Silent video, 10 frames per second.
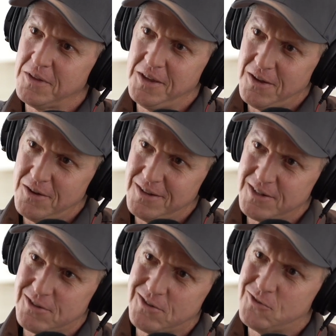and
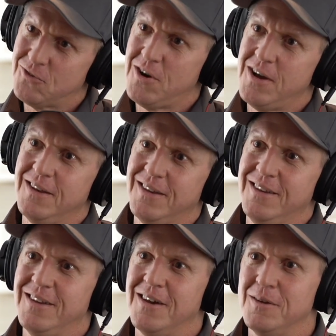then grind.
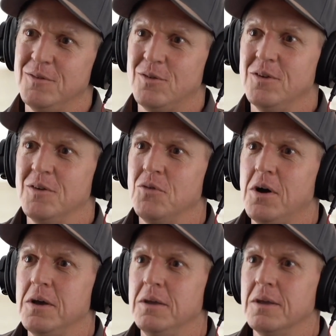Do it
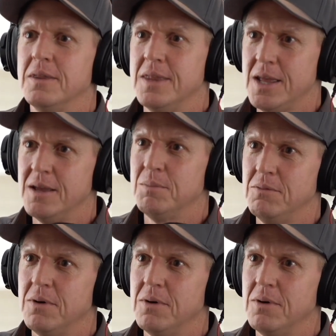right, and then it'll be